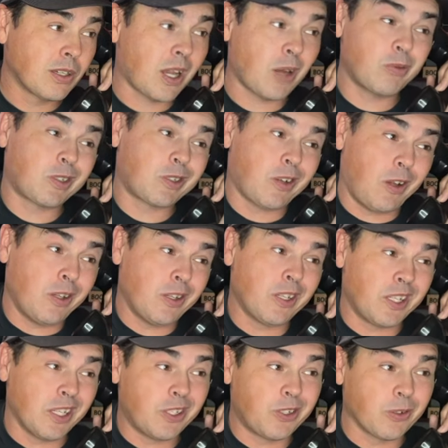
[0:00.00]
I was calling to
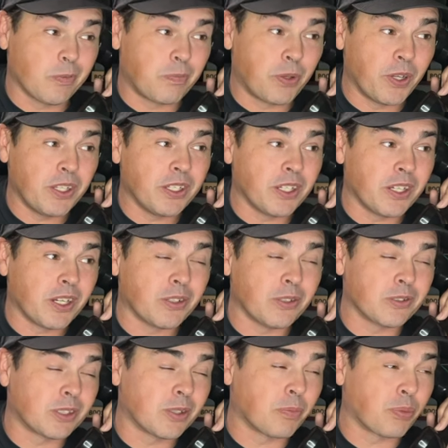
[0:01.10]
get your opinion on
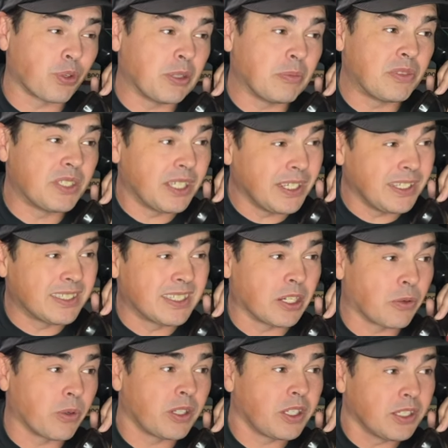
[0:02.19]
those Supreme tees that
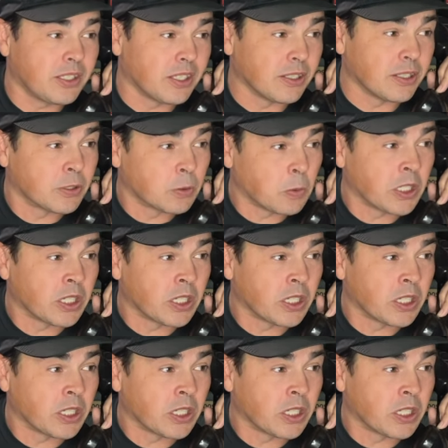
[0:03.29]
are releasing this week.